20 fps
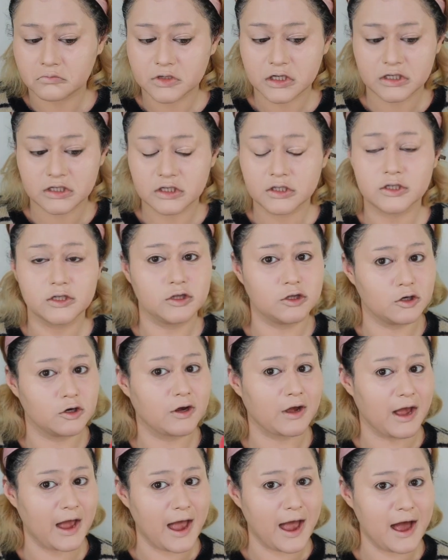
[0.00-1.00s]
It doesn't
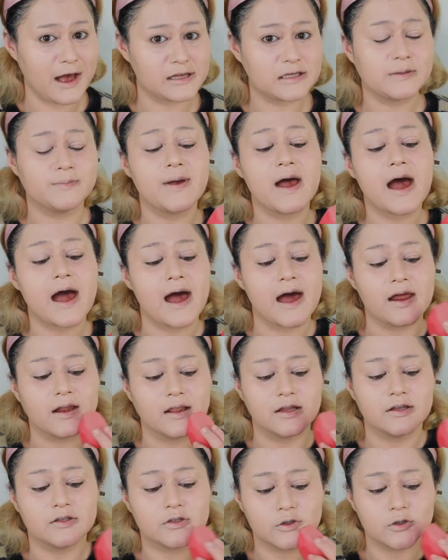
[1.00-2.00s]
look as bad.
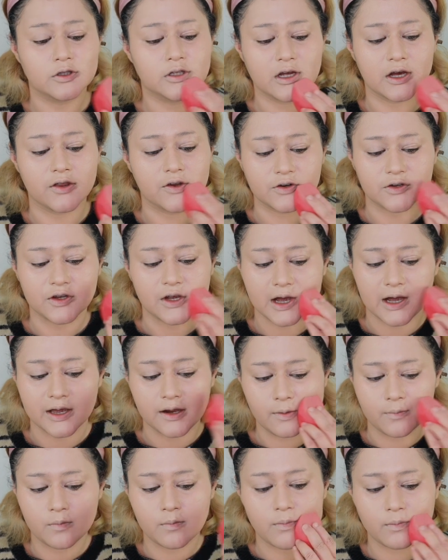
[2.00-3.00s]
Let's do the other
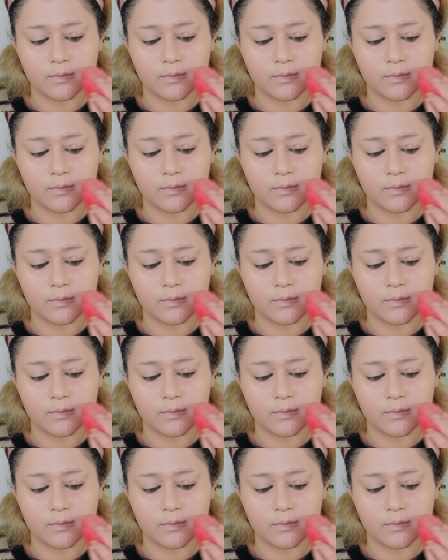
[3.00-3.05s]
side.